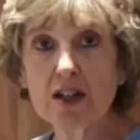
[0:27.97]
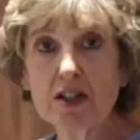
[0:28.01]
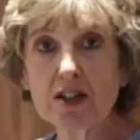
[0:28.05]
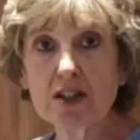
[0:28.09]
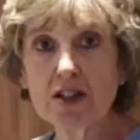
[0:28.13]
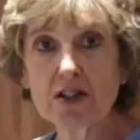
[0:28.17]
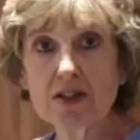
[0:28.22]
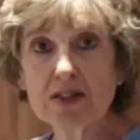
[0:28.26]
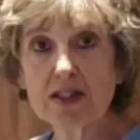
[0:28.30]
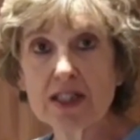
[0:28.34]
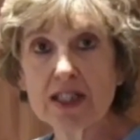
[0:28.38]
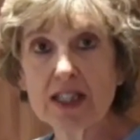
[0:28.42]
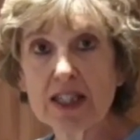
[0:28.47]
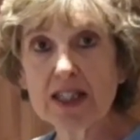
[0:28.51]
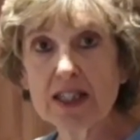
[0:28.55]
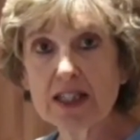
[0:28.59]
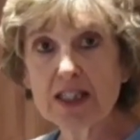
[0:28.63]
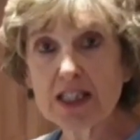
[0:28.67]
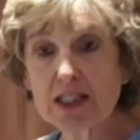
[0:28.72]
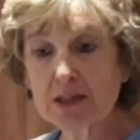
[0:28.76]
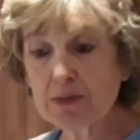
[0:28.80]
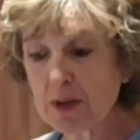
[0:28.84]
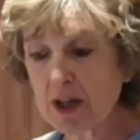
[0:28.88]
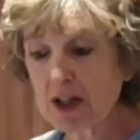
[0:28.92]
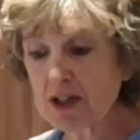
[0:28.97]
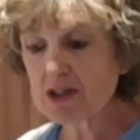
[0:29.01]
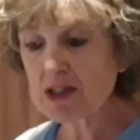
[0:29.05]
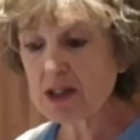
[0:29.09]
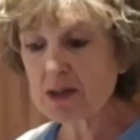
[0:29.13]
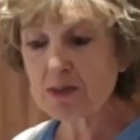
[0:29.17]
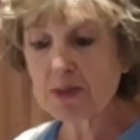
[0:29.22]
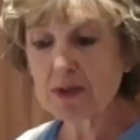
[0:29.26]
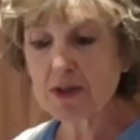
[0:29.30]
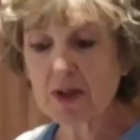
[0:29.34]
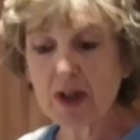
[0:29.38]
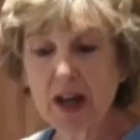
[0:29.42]
use the
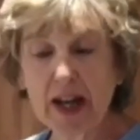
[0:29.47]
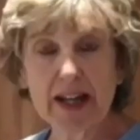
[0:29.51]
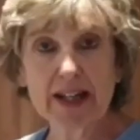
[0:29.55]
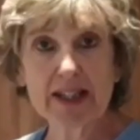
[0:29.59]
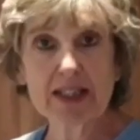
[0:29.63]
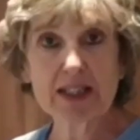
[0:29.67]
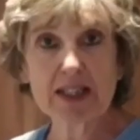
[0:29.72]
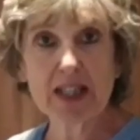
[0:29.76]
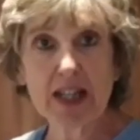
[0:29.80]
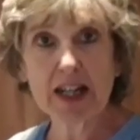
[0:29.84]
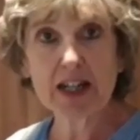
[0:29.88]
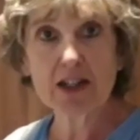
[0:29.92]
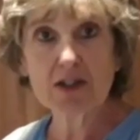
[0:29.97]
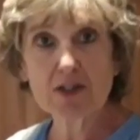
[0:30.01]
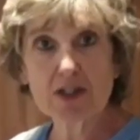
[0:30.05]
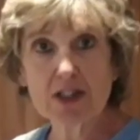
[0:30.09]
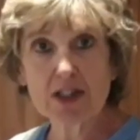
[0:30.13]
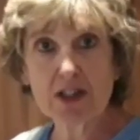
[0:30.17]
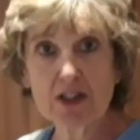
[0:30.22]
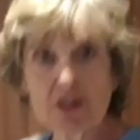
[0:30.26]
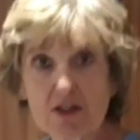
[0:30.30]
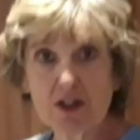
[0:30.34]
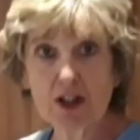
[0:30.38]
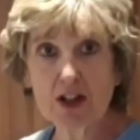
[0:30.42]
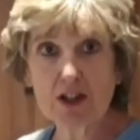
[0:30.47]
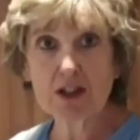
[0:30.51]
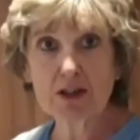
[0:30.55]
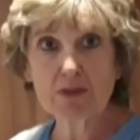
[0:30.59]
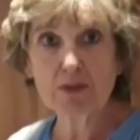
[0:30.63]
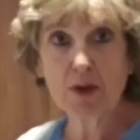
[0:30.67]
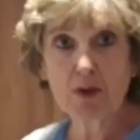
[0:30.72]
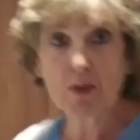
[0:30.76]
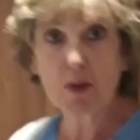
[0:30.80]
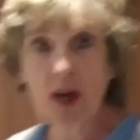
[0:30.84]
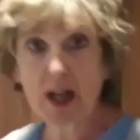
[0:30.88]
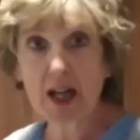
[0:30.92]
disposable hand towels and throw them
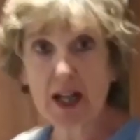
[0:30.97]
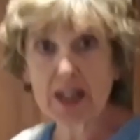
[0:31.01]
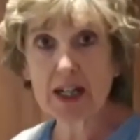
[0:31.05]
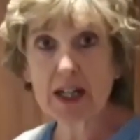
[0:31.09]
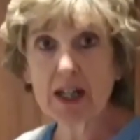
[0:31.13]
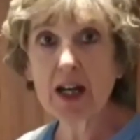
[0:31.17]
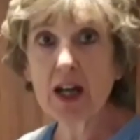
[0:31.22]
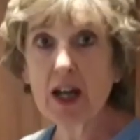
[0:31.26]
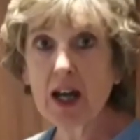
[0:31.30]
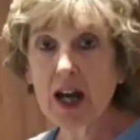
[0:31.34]
away,